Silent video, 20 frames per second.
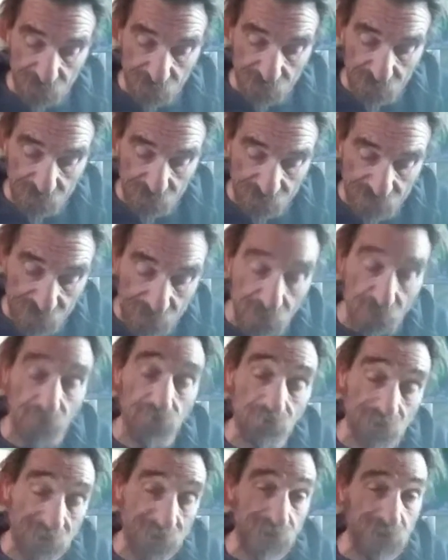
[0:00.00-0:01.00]
they
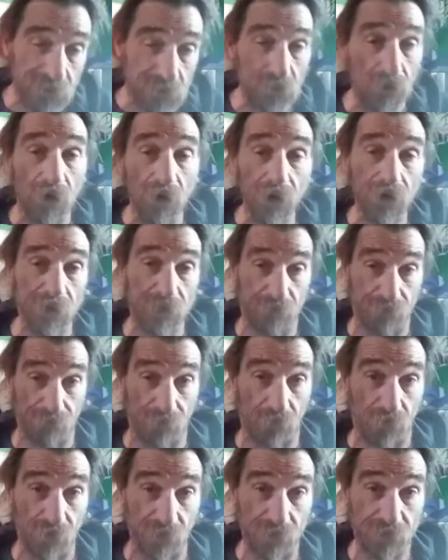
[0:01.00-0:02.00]
create talking
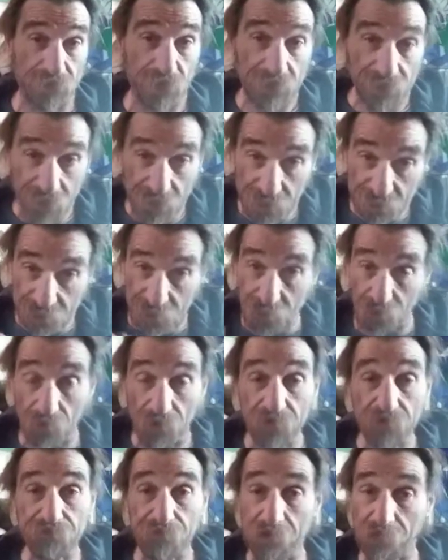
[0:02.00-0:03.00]
points, and then they send all
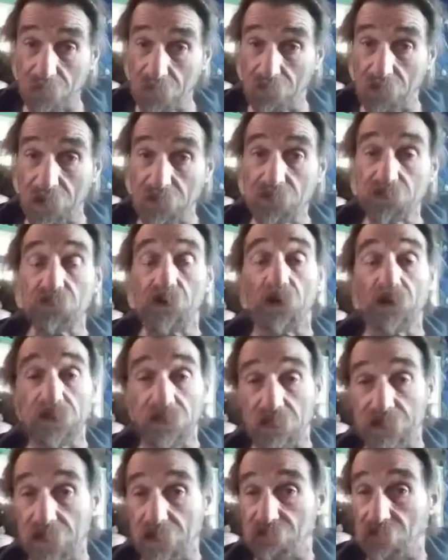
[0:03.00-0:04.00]
these people around to talk, and
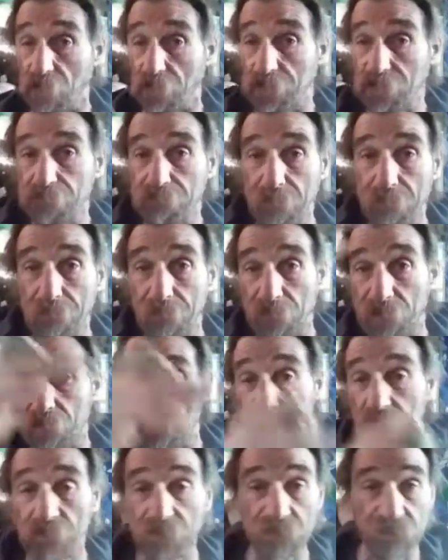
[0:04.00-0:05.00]
then they have all these people in
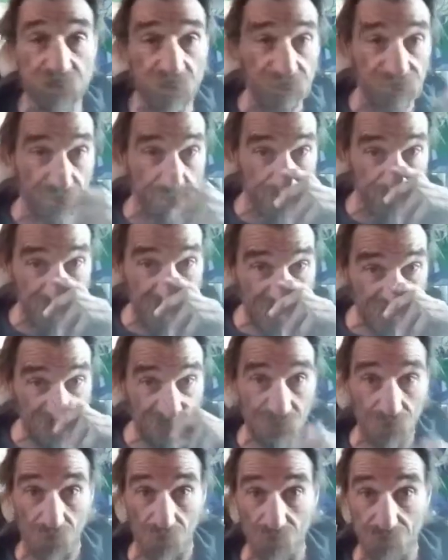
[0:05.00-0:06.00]
all these different
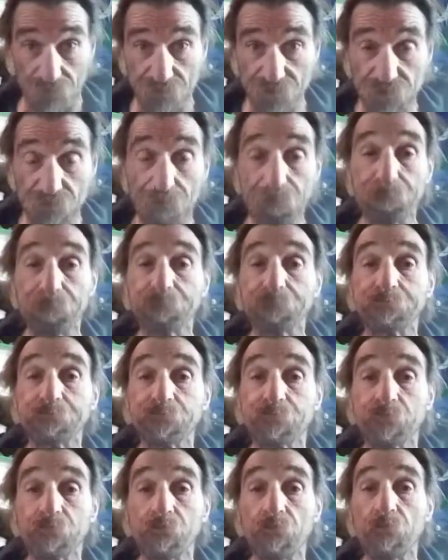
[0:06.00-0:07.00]
platforms
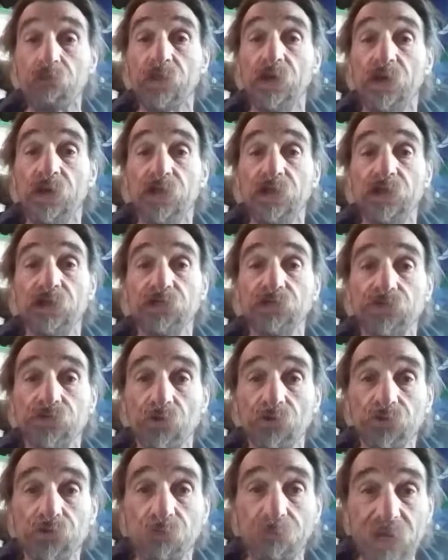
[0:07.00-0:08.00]
in
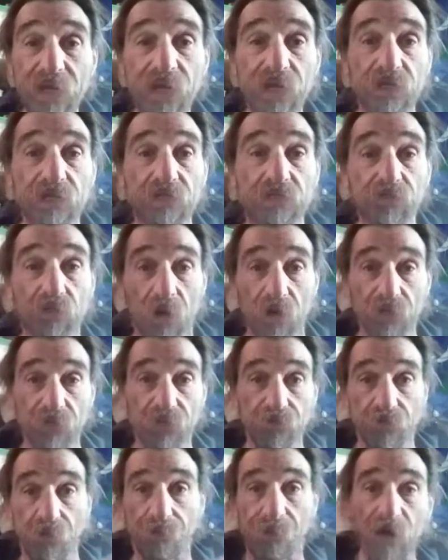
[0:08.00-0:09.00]
social media to talk to
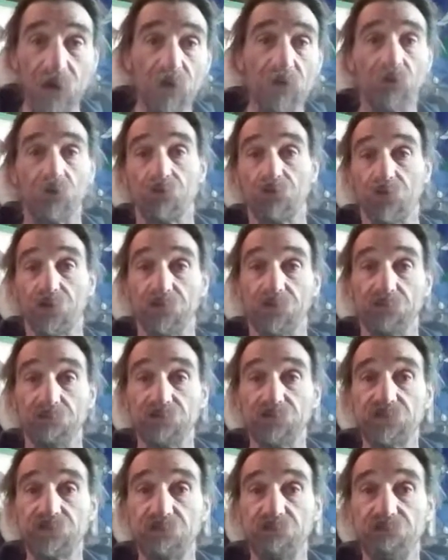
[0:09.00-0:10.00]
trip
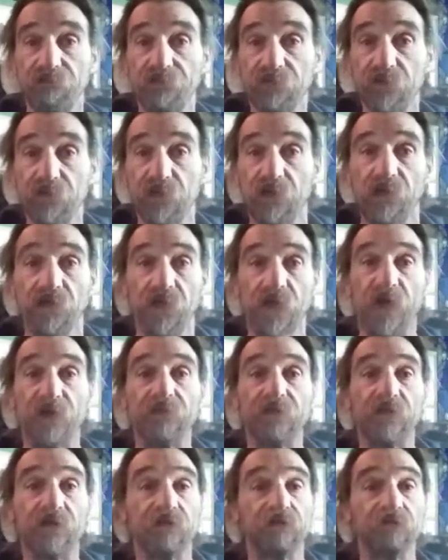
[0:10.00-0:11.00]
algorithms.
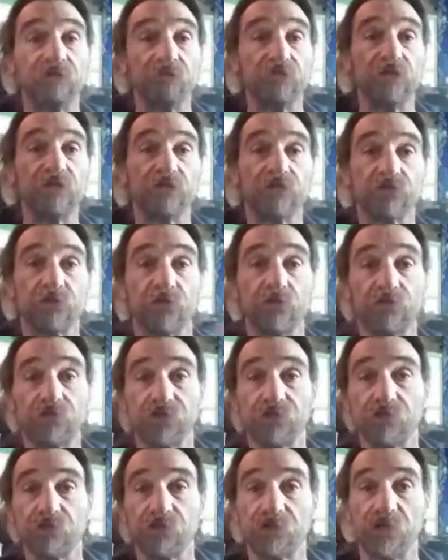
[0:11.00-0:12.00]
And then when
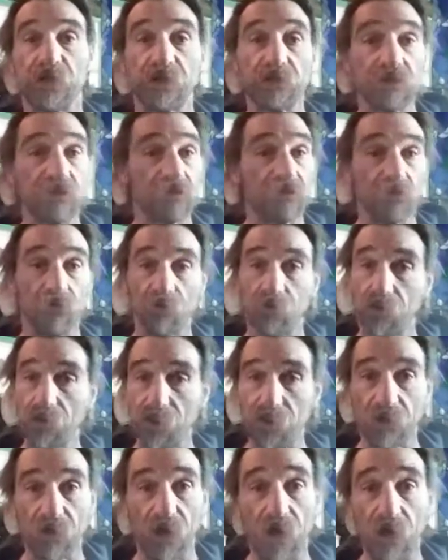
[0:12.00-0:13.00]
searches are done, Google
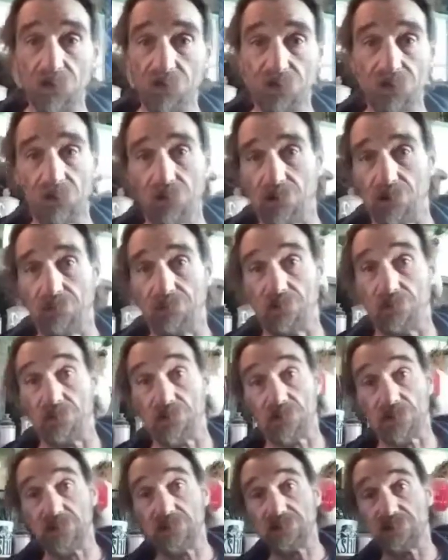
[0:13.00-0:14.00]
and Yahoo, they're all part
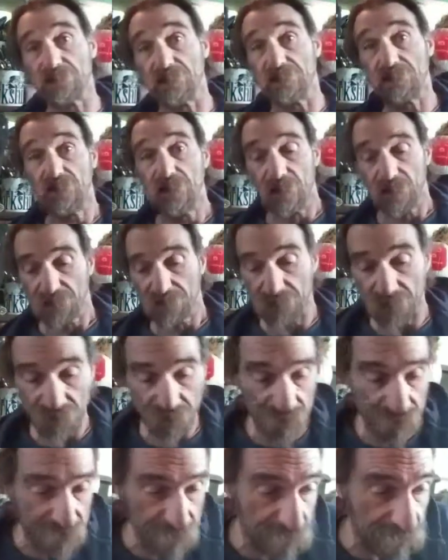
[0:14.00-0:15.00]
of this.
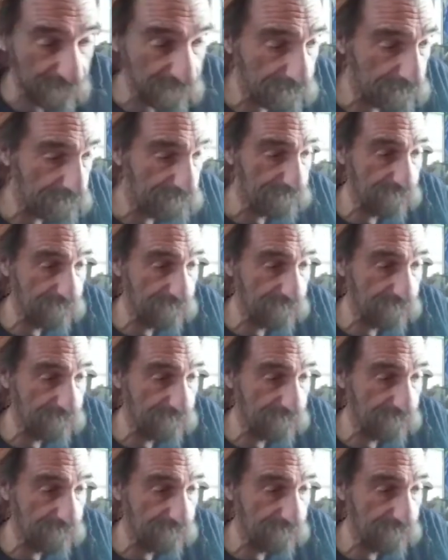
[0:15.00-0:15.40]
They all